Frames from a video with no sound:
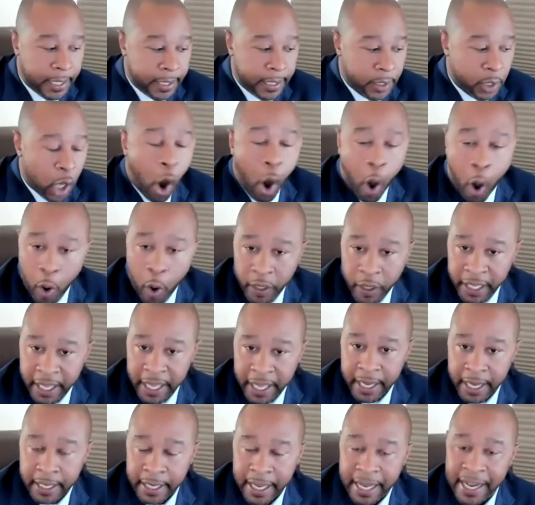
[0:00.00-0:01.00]

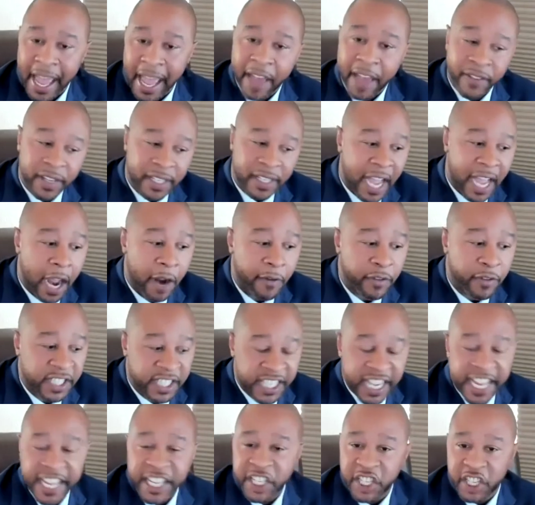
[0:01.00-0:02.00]
talking and having
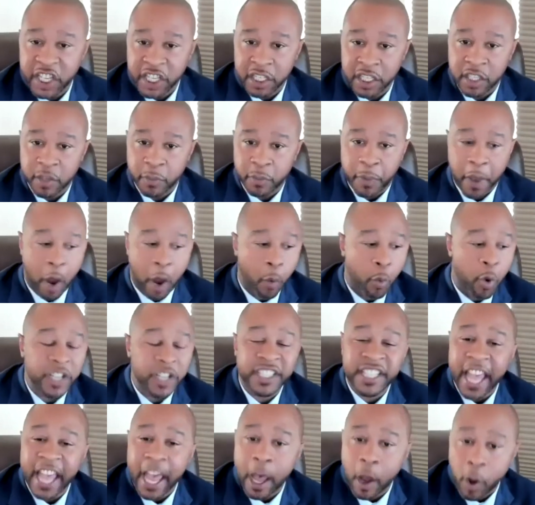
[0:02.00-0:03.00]
conversations about
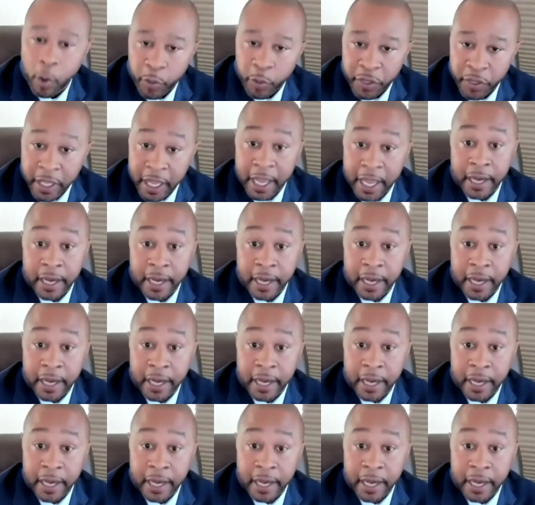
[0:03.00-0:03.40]
what's healthy,